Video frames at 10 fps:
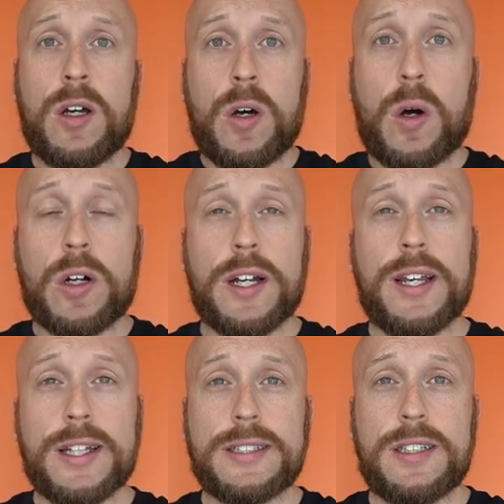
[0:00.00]
hard to
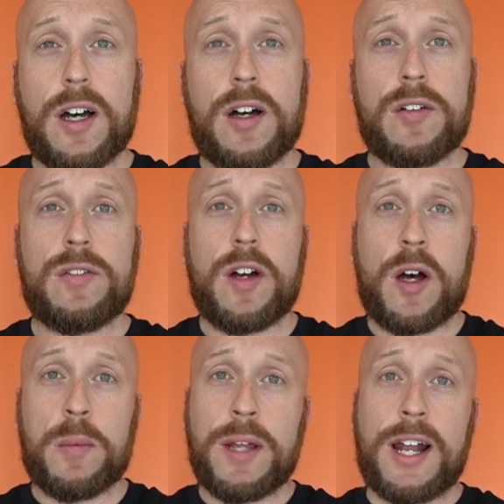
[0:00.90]
get stuff,
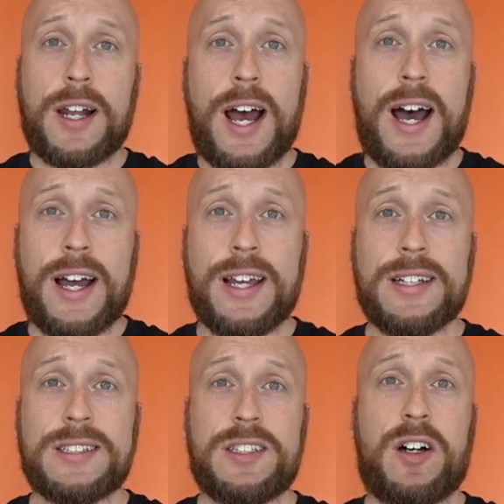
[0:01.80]
um, a lot of the high
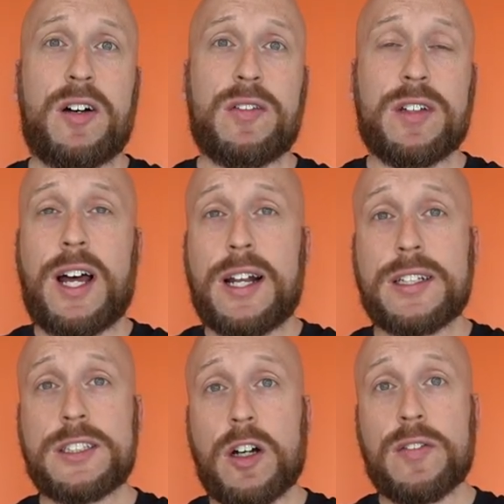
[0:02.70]
end stuff, a lot of
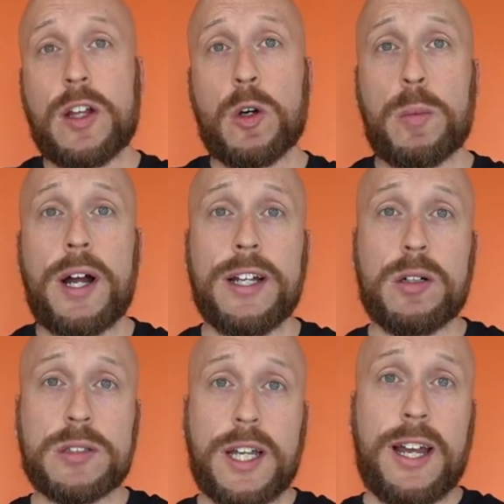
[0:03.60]
the stuff that nobody
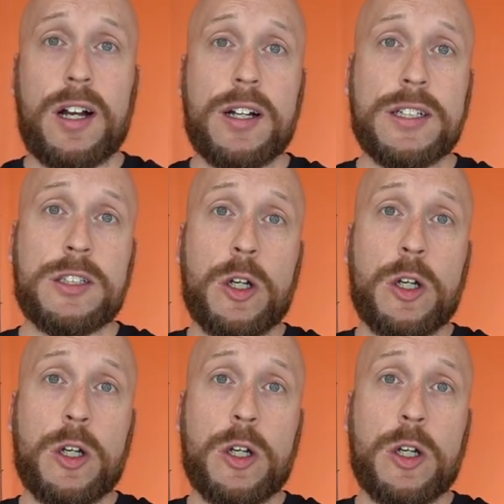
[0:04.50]
else carries.